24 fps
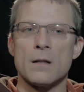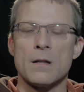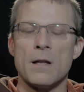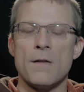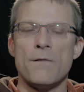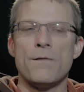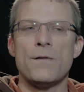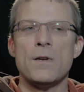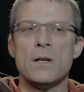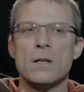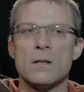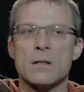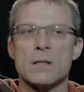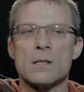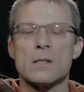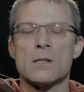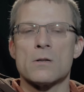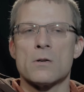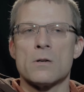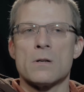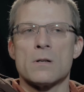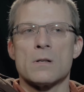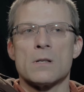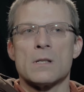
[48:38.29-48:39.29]
feel a
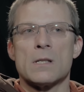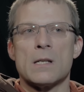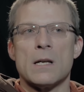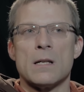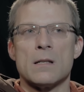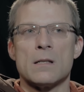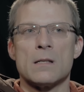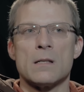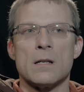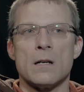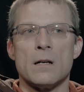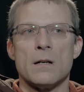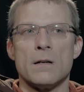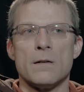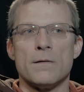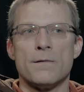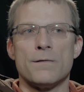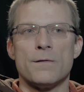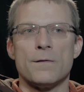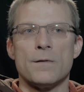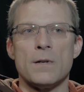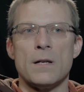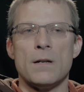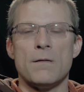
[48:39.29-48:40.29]
certain sense of